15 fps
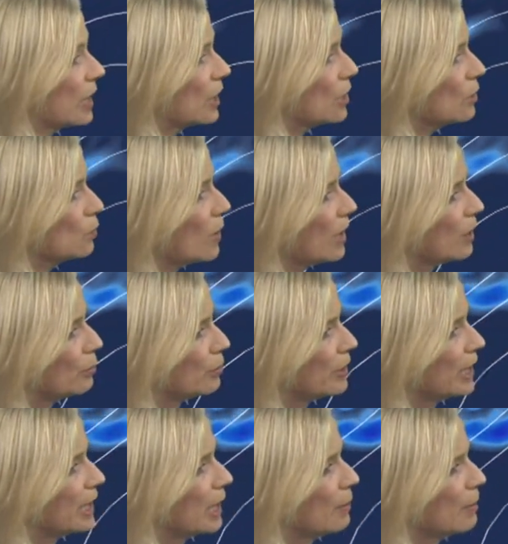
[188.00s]
So they could well
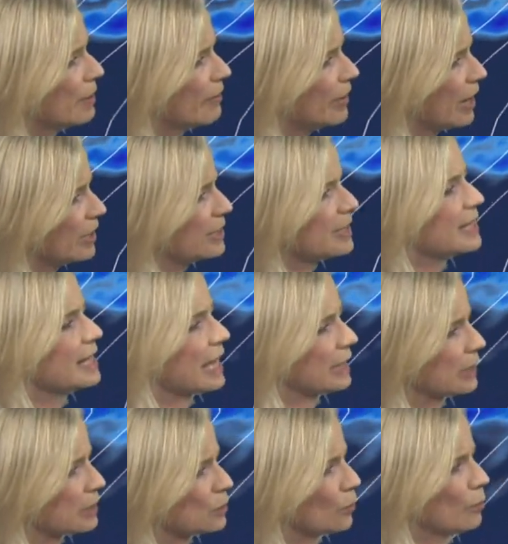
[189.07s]
bring a bit of an
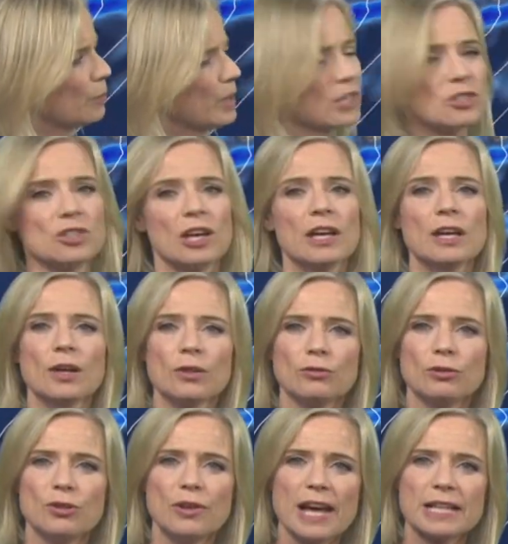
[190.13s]
unsettled sort of picture
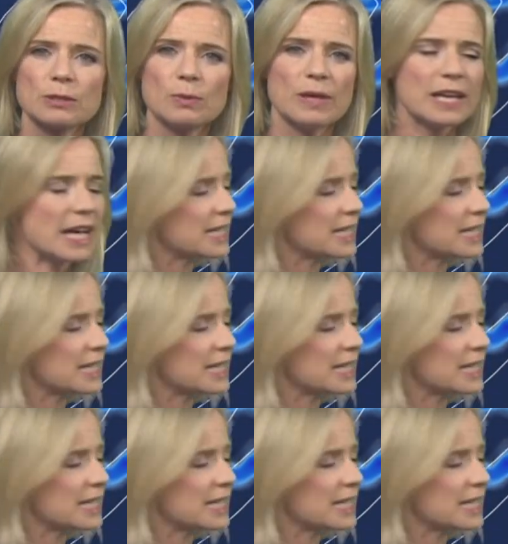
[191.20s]
through next week,